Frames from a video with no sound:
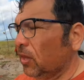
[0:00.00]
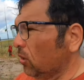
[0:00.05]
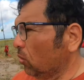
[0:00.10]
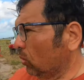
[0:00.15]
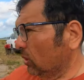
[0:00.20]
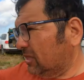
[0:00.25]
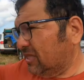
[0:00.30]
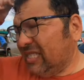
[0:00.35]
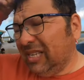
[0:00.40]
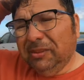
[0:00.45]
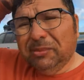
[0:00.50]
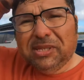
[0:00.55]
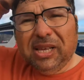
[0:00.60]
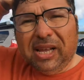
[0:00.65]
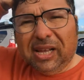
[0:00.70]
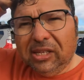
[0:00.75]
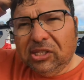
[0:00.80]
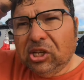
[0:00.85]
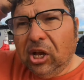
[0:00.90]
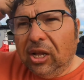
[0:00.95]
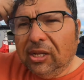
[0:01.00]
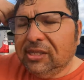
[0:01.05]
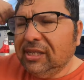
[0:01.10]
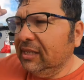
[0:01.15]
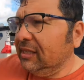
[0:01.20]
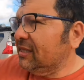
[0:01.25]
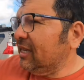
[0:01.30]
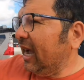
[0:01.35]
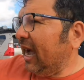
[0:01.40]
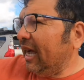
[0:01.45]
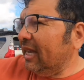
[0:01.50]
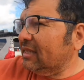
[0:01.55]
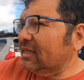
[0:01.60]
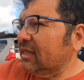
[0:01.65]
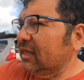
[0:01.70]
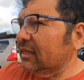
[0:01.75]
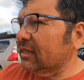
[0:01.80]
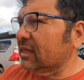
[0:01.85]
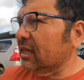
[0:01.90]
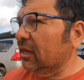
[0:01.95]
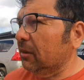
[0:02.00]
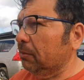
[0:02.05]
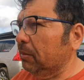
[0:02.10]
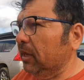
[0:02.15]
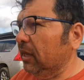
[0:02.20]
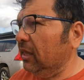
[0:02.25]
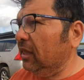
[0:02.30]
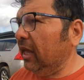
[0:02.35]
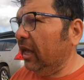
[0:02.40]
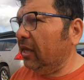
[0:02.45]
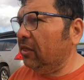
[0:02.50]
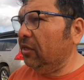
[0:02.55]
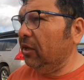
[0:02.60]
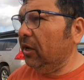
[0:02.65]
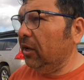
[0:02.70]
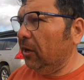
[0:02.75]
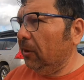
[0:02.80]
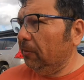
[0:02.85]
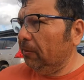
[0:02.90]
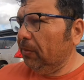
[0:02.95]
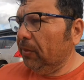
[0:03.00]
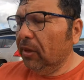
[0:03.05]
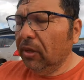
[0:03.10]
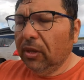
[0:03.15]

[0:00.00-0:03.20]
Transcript: what seems like a daunting task is going to be like the